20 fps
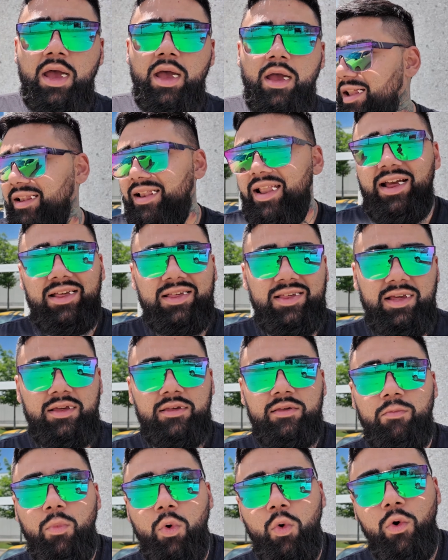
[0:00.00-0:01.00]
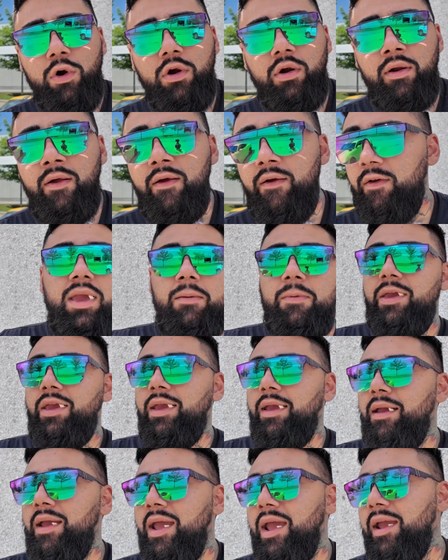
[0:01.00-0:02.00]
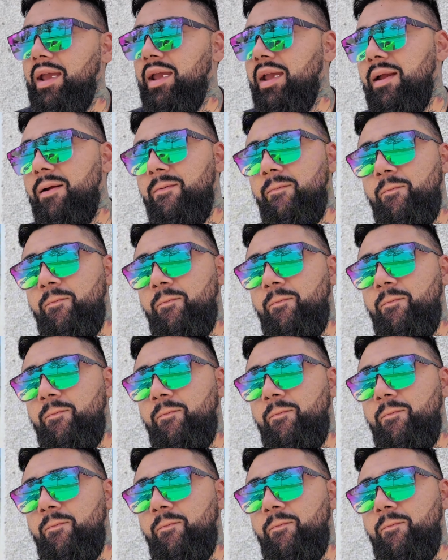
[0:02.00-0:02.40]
that less is more. Maybe a